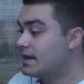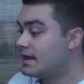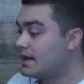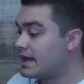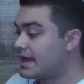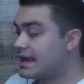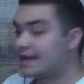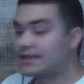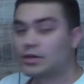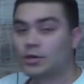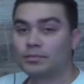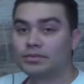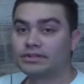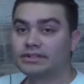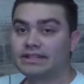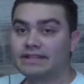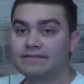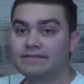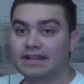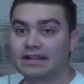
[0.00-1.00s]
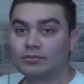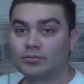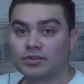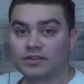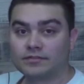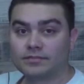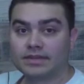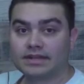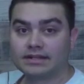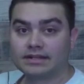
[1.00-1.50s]
and I don't believe that I
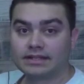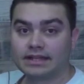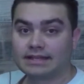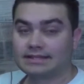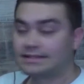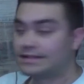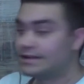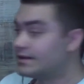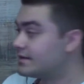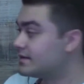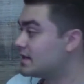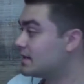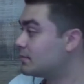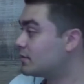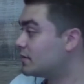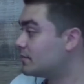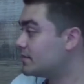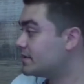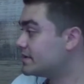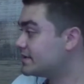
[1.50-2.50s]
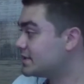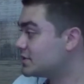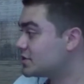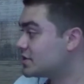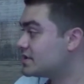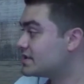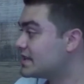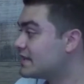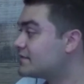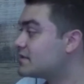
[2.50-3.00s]
would have been elected in a number of
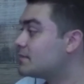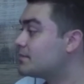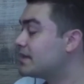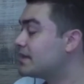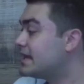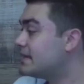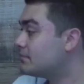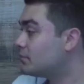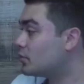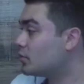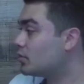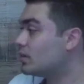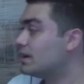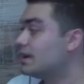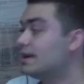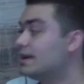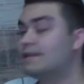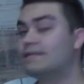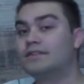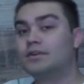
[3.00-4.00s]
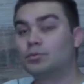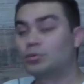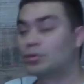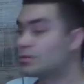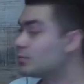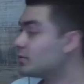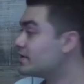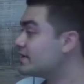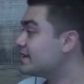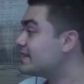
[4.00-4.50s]
positions if the people that
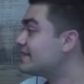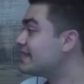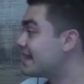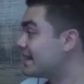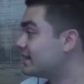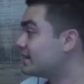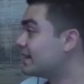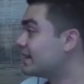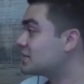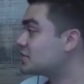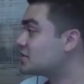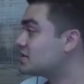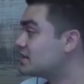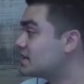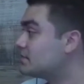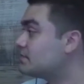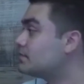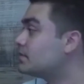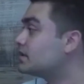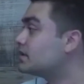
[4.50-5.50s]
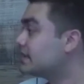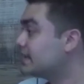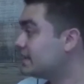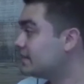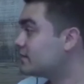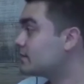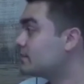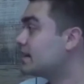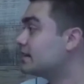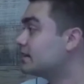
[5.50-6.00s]
were within that election didn't
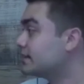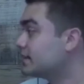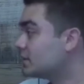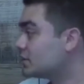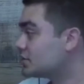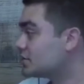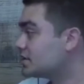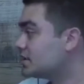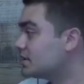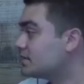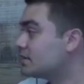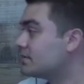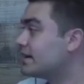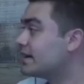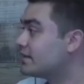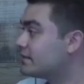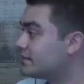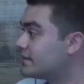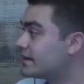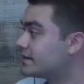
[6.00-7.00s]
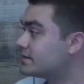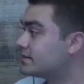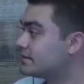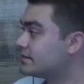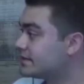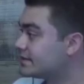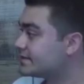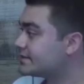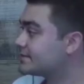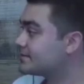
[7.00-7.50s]
believe in my leadership and my
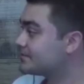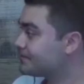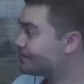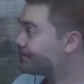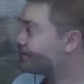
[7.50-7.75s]
effectiveness.